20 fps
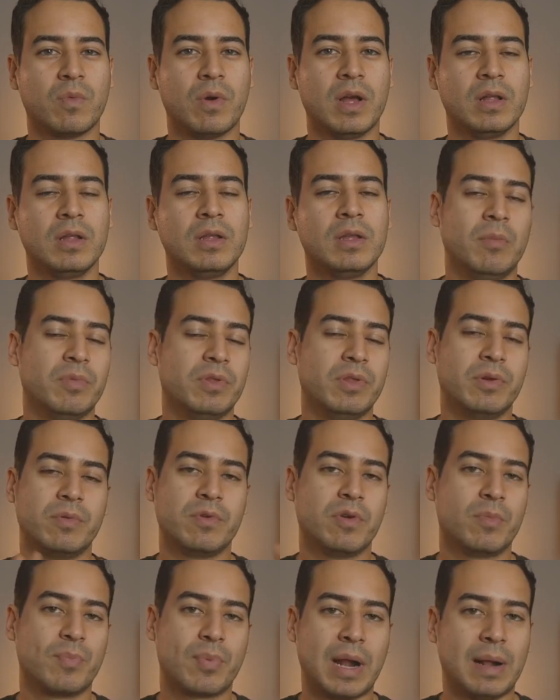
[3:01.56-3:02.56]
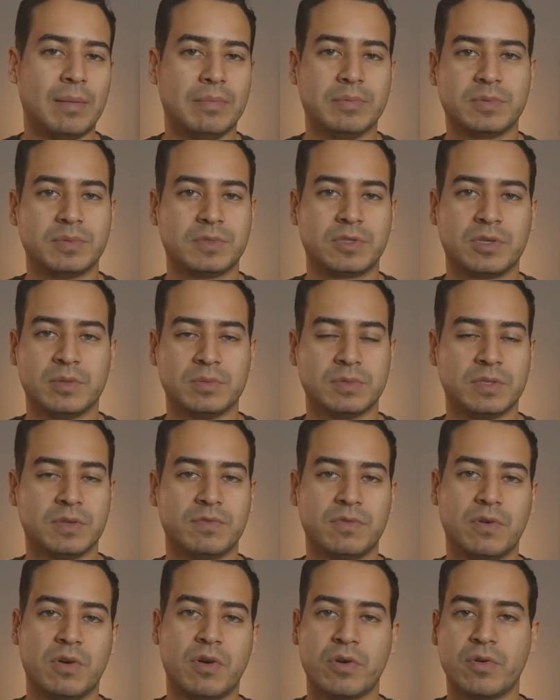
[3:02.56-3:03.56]
well. But there were no problems in terms
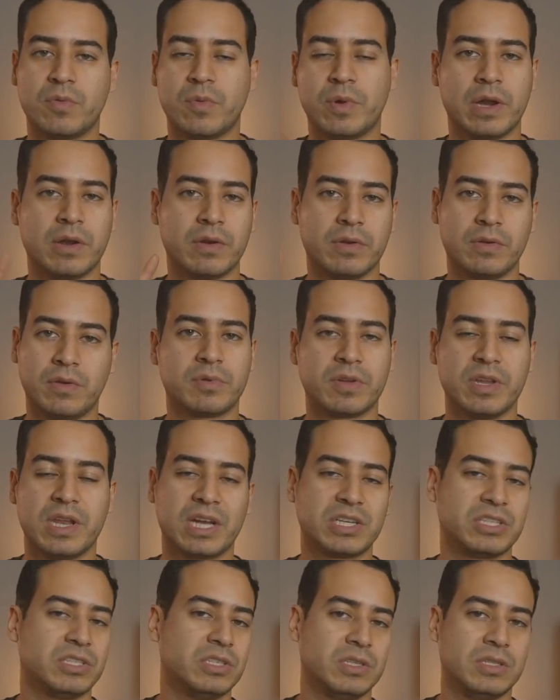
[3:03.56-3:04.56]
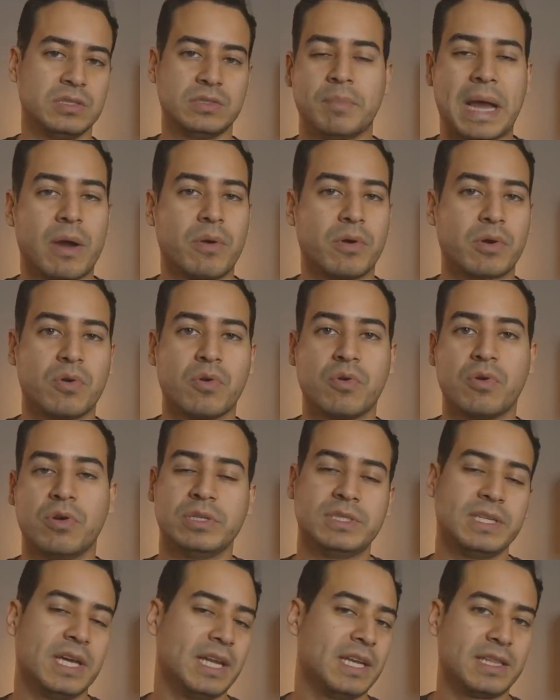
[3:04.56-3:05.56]
of hardware and connections, power
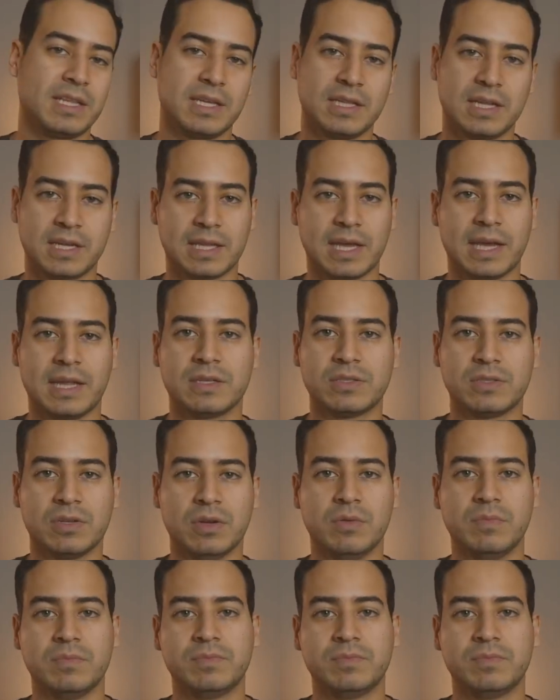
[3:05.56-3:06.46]
cords, anything like that. So